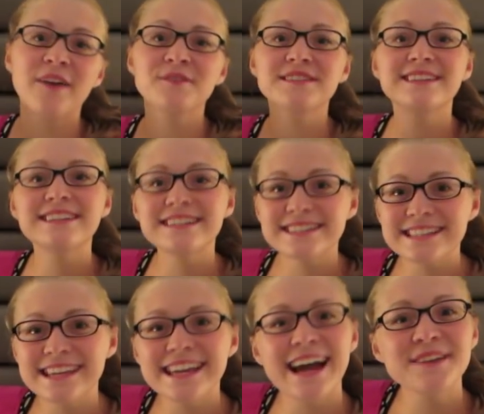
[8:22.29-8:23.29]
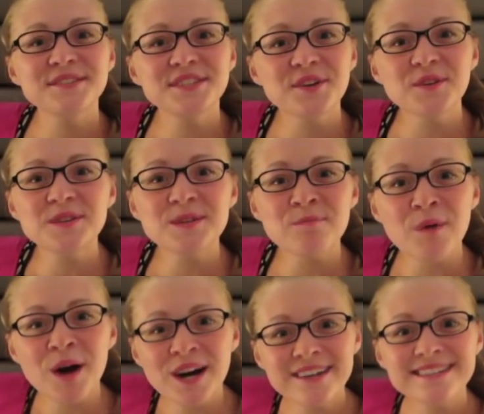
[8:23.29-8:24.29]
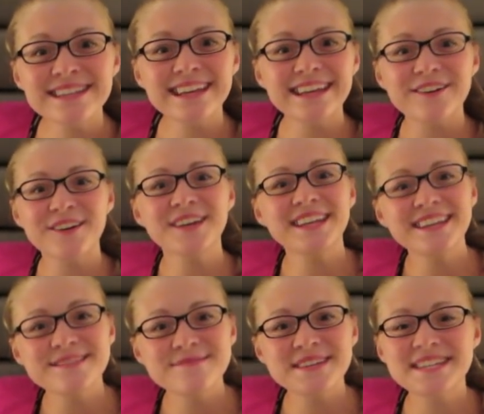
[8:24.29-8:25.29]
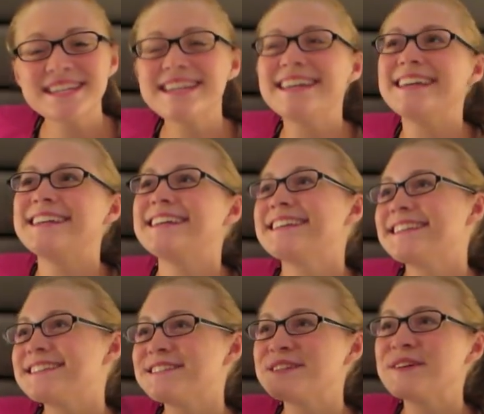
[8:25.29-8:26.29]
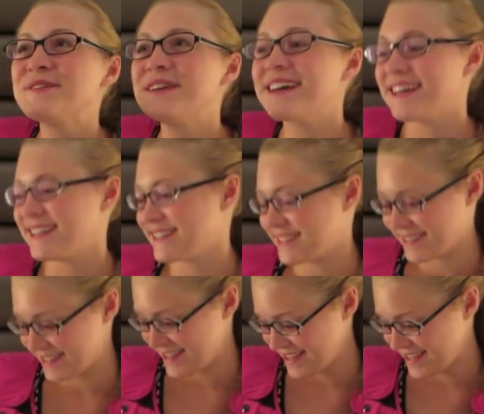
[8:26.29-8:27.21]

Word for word: I was gonna see, I'm so used to pausing it on the machine. It's so nice.